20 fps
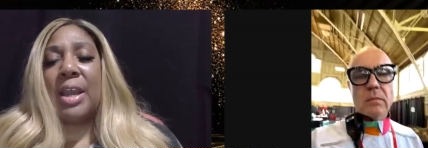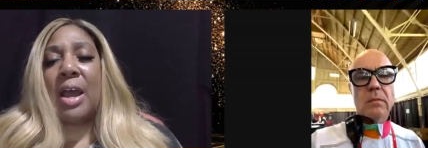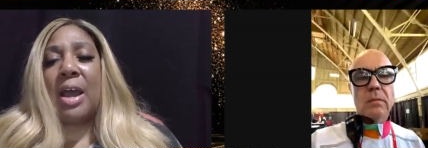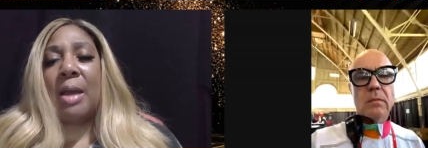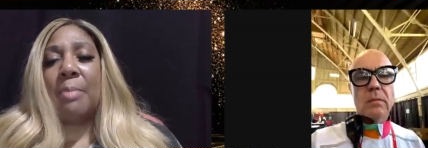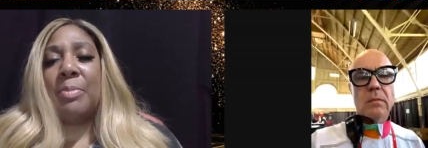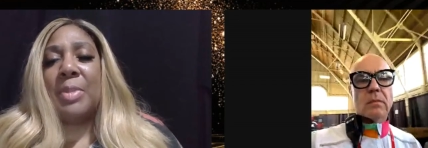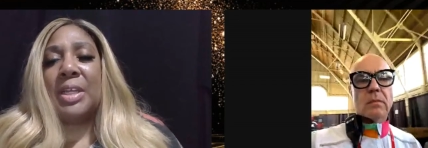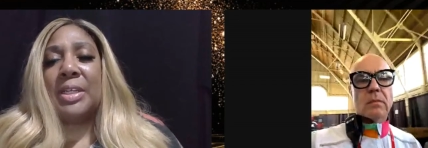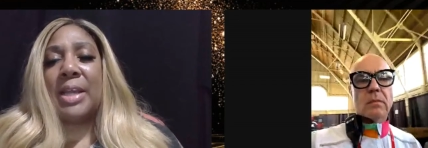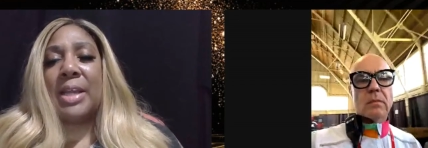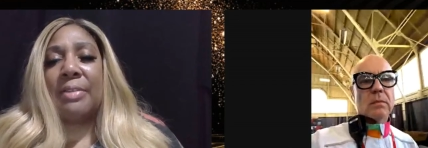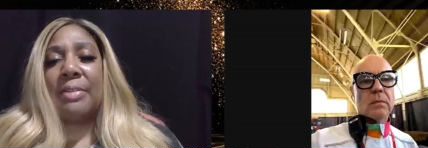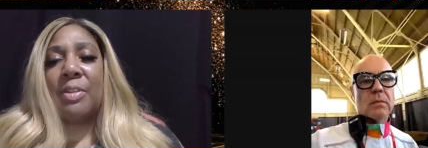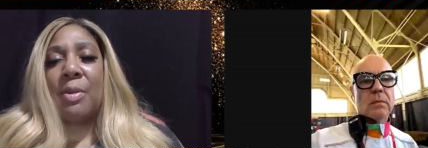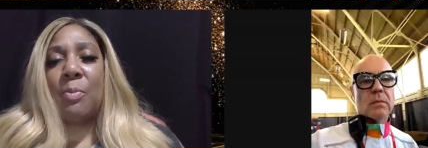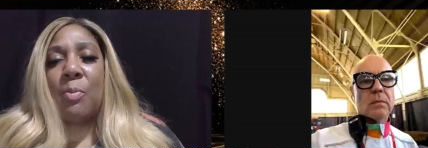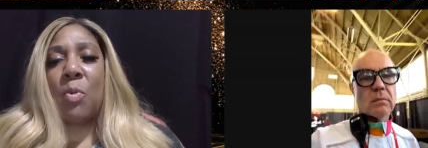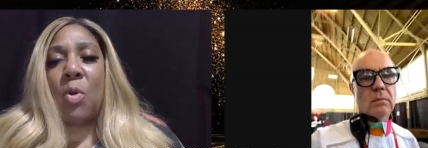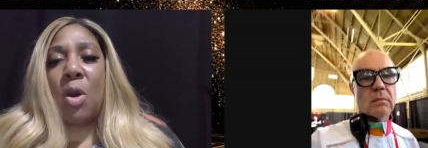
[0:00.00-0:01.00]
Speaker 1: um the, at
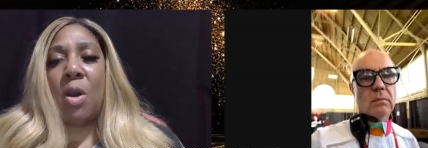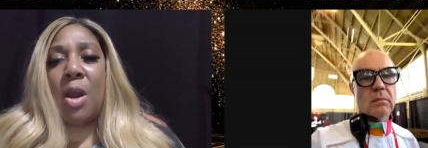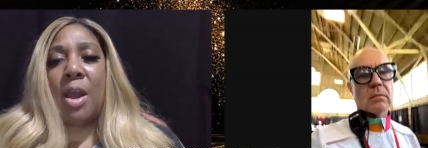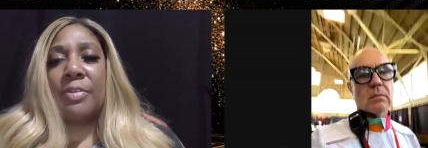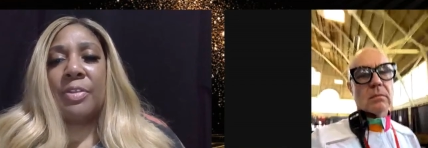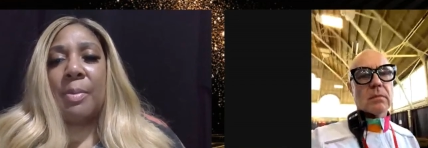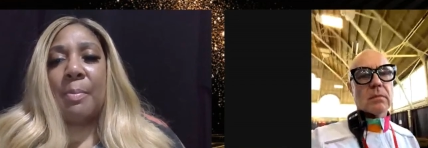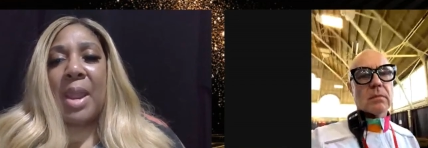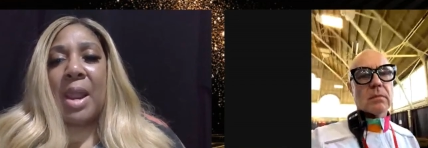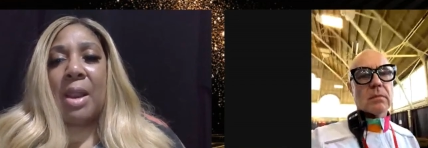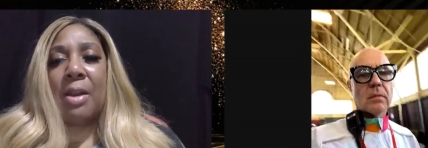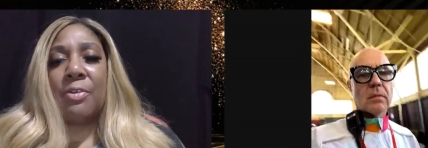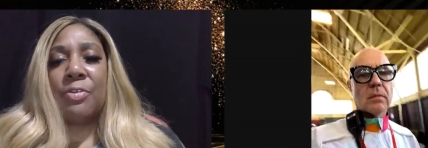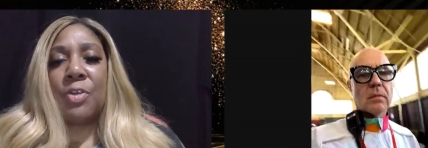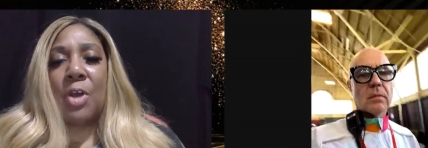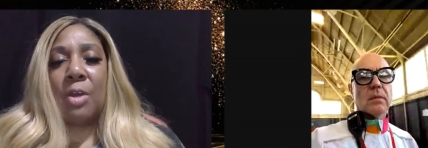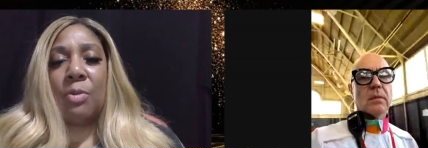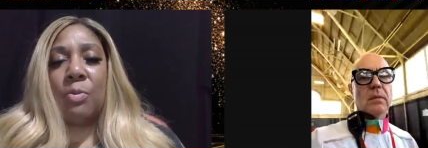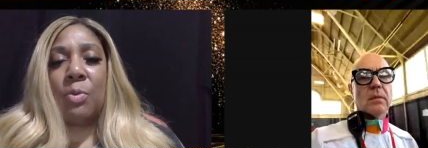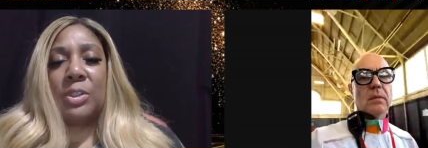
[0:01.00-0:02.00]
the at the
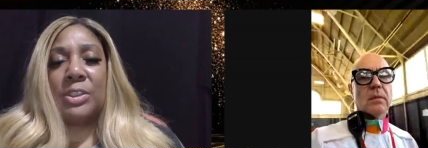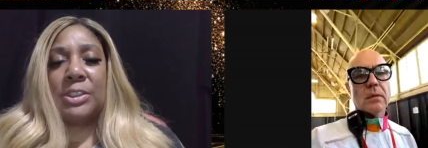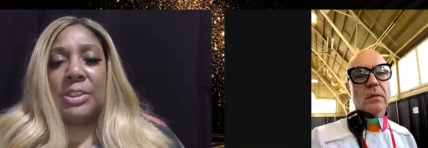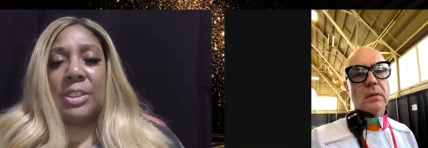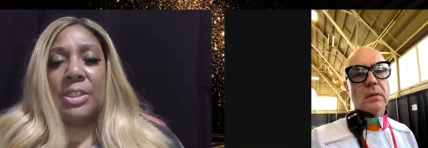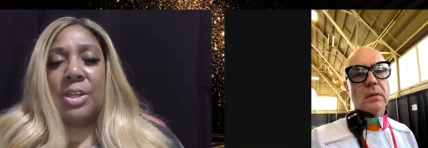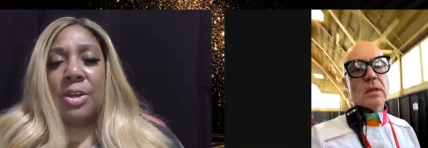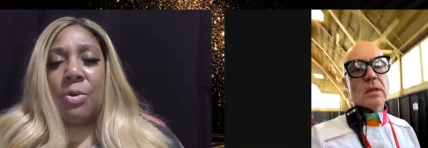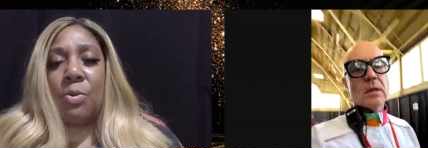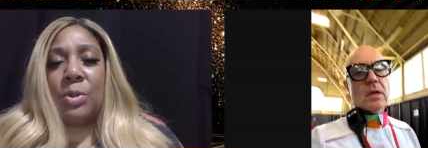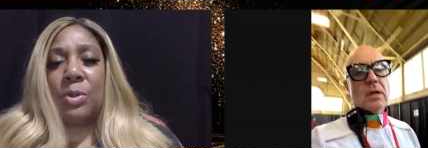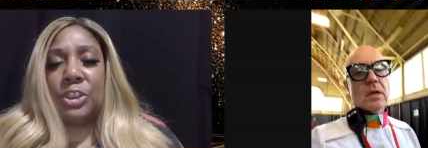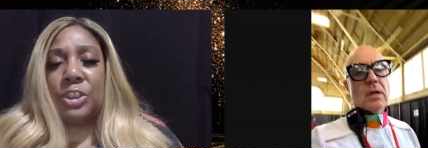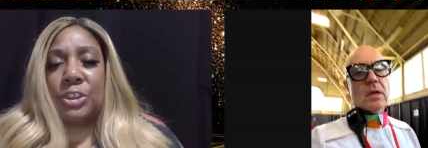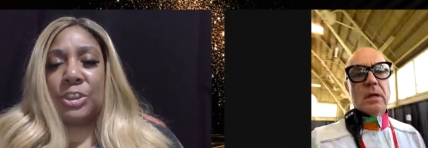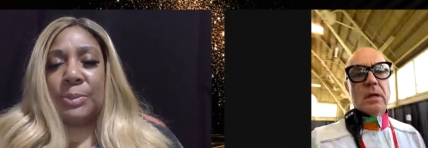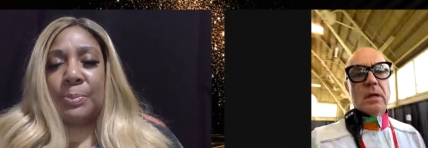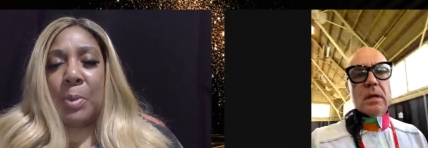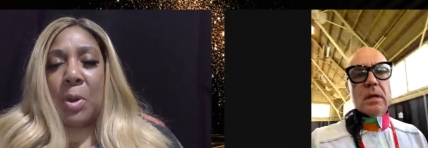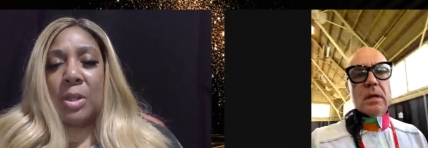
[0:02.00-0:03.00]
marathon what's you know what's your
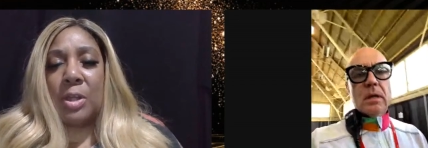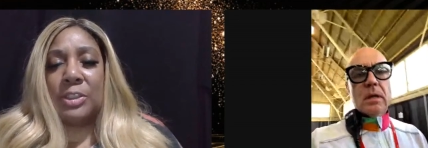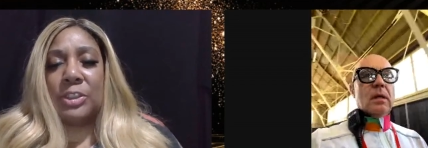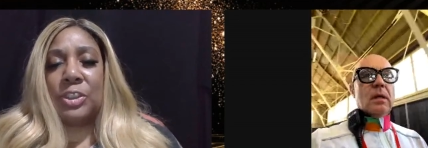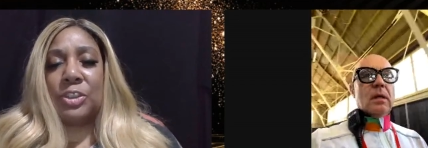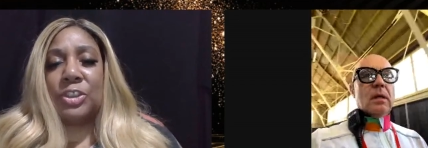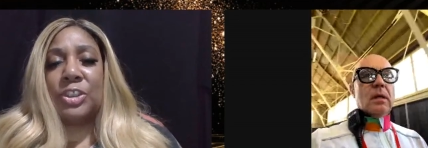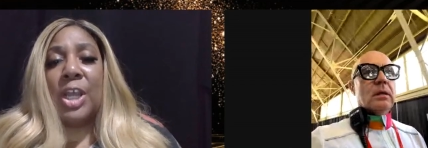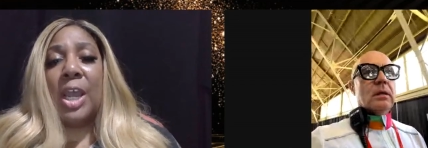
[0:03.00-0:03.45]
sponsors